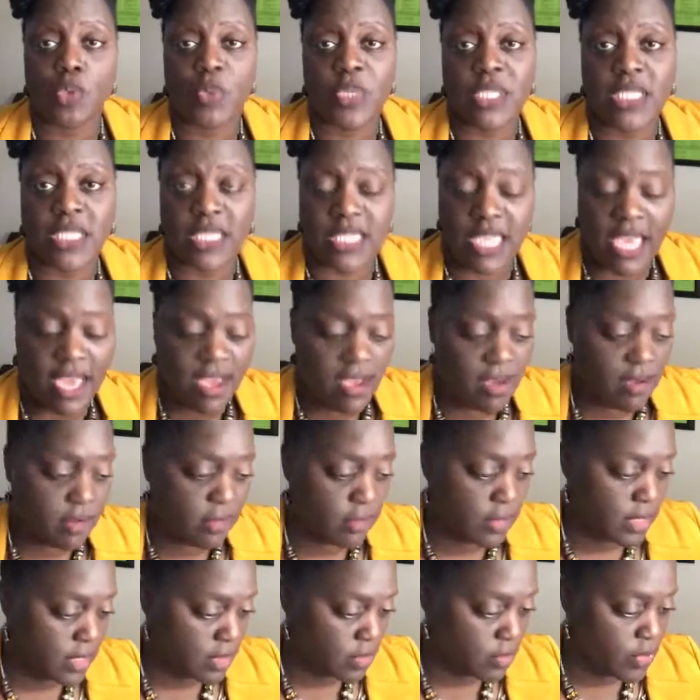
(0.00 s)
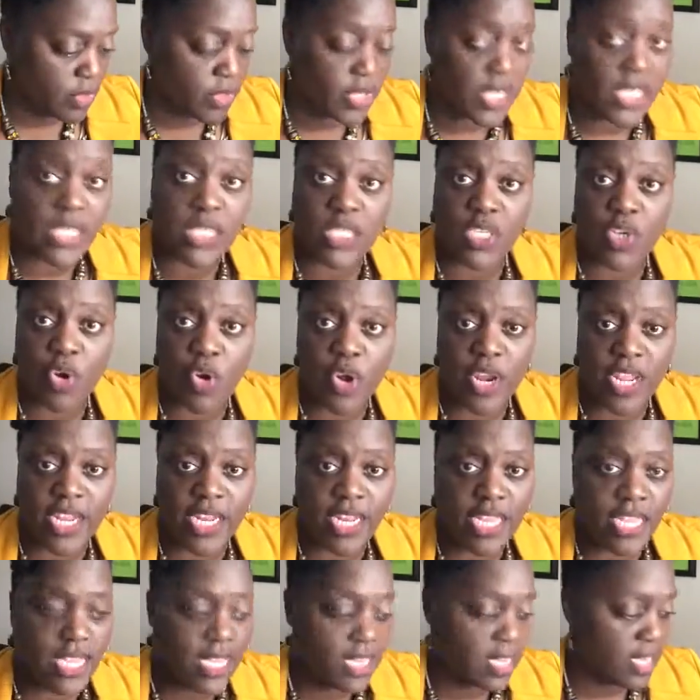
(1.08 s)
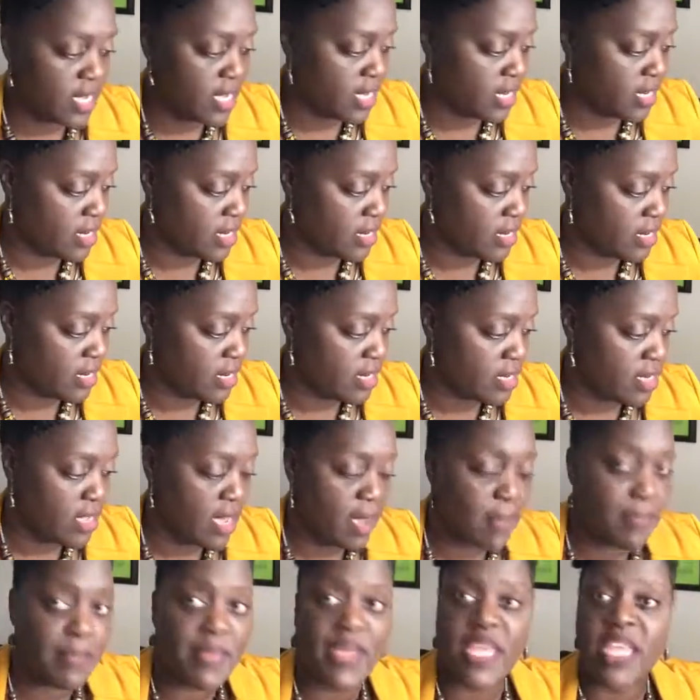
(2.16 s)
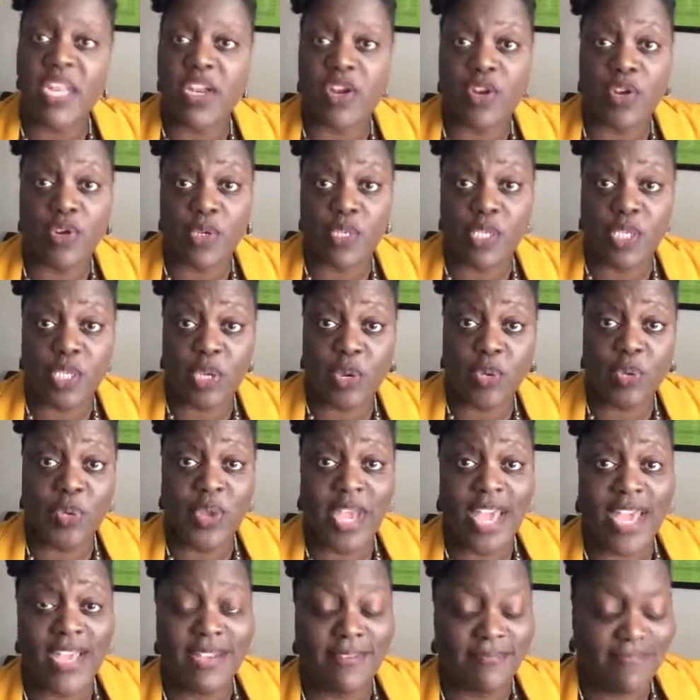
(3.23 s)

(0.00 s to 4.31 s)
with sound. We'll get started in a minute or so, okay?